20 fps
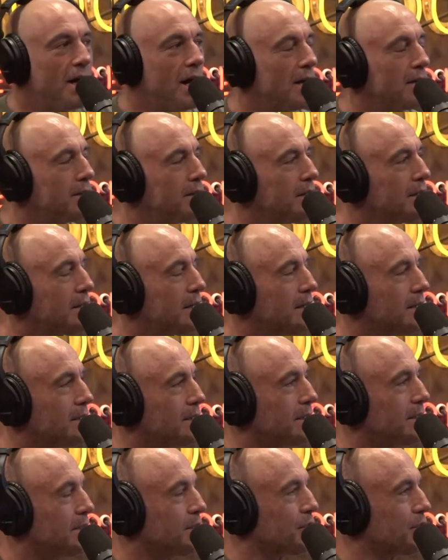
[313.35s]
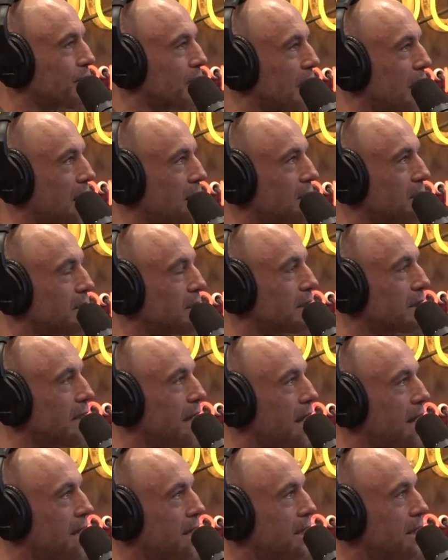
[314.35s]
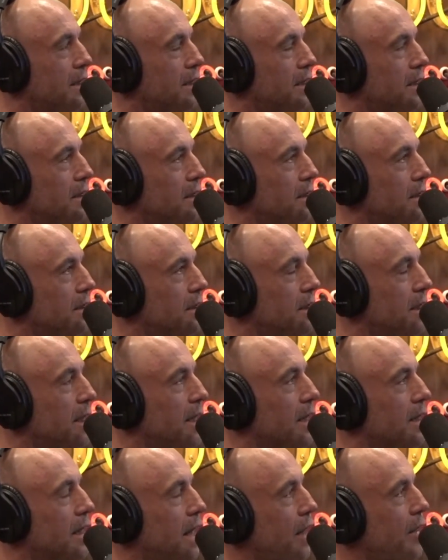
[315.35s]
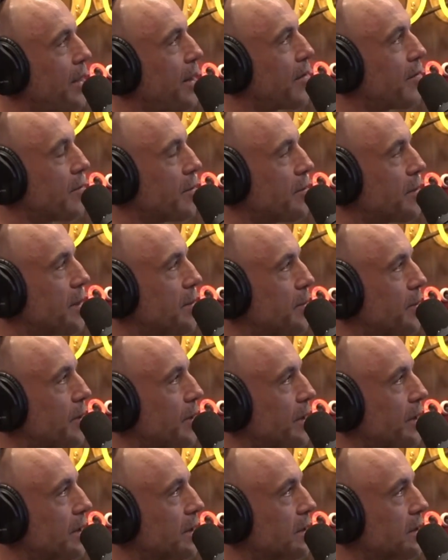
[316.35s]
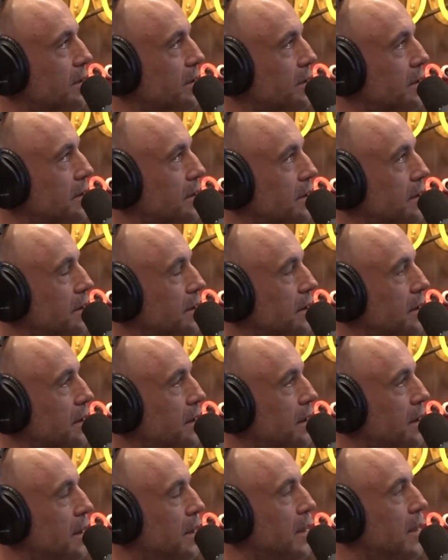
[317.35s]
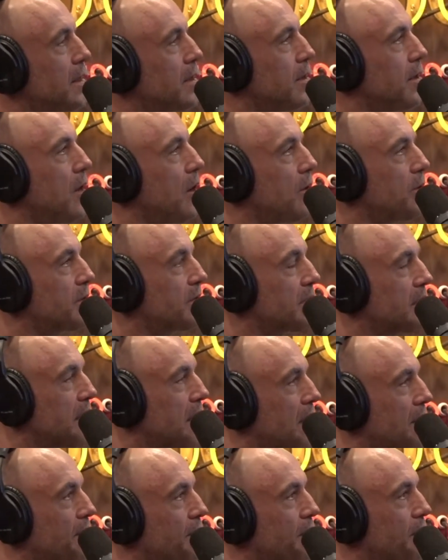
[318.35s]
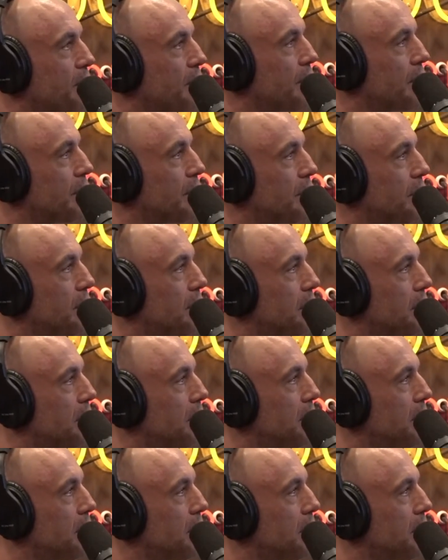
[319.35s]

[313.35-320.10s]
I think I did try to look at it, yeah, now that I remember, but it didn't come through here. So a- anyway, no, it was in California. If